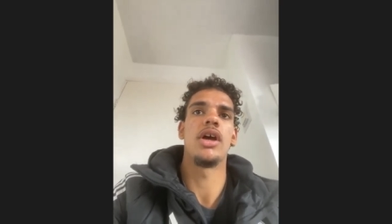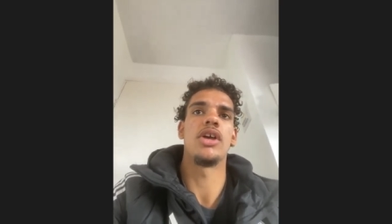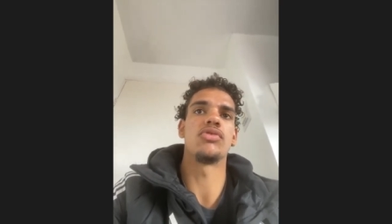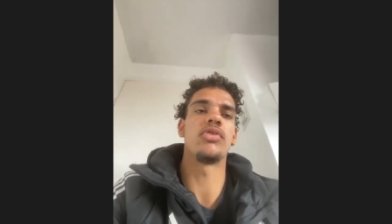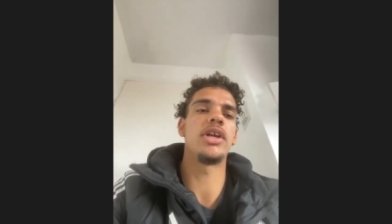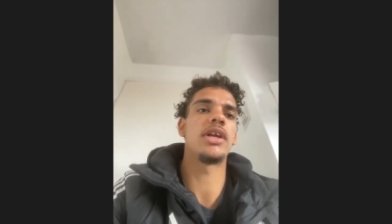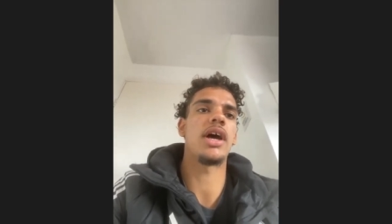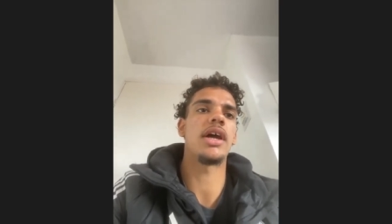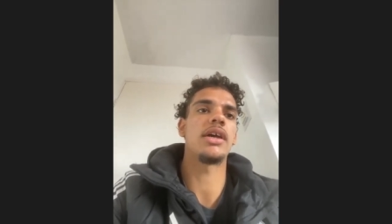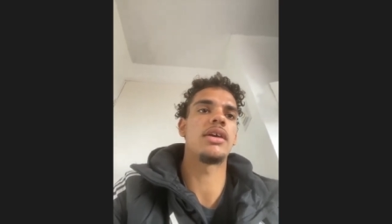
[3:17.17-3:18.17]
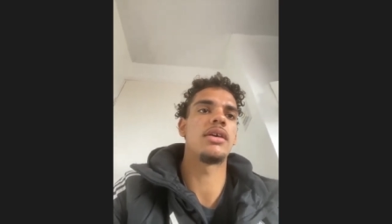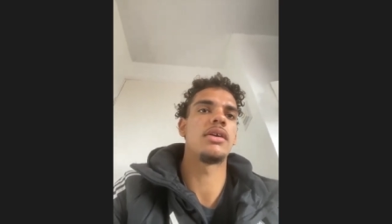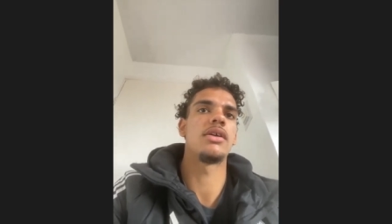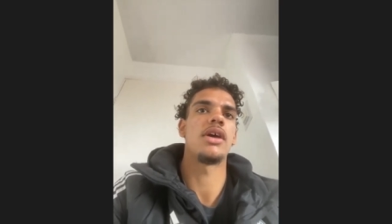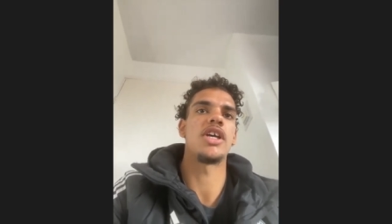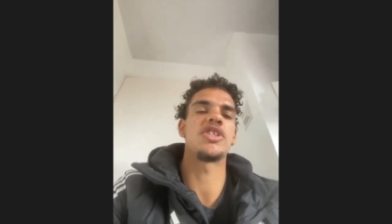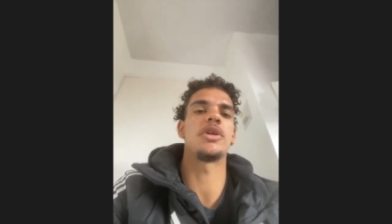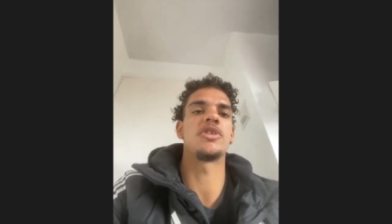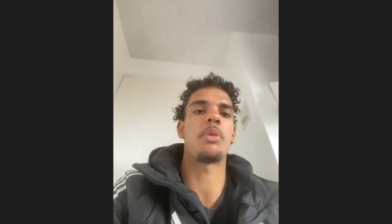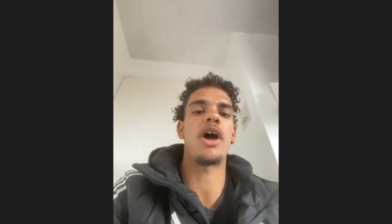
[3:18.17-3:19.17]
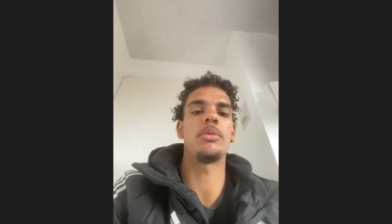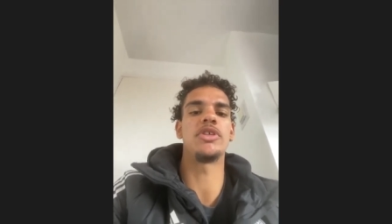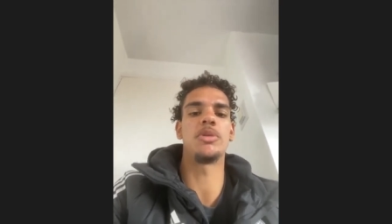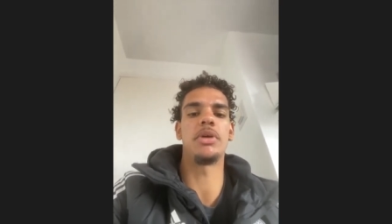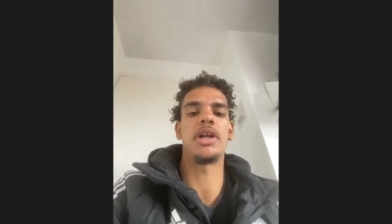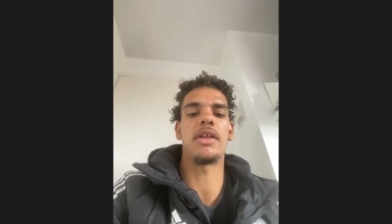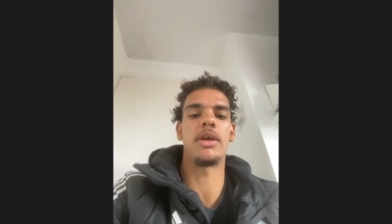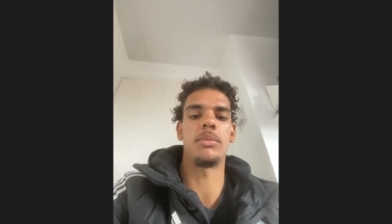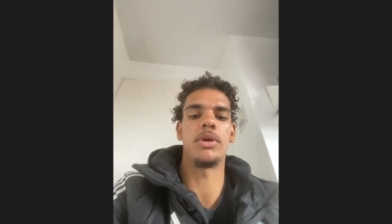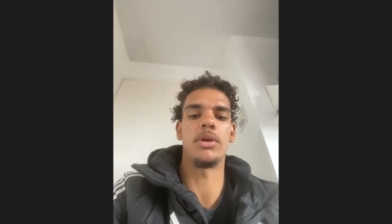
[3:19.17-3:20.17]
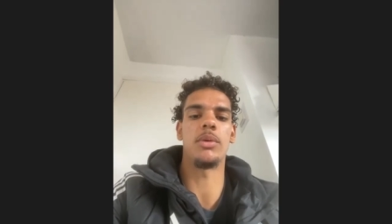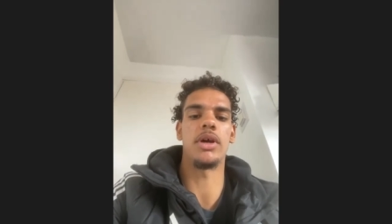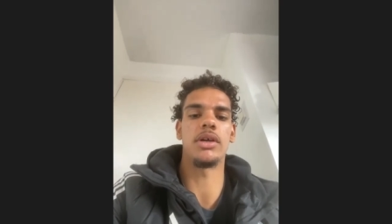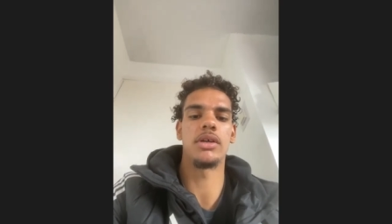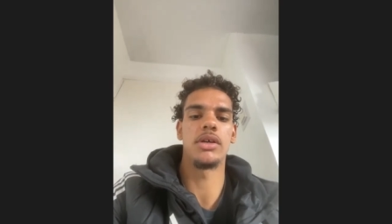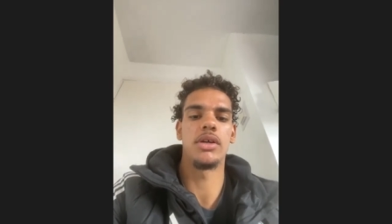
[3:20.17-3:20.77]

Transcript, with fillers: it's really like it's inspired me to be like them in a way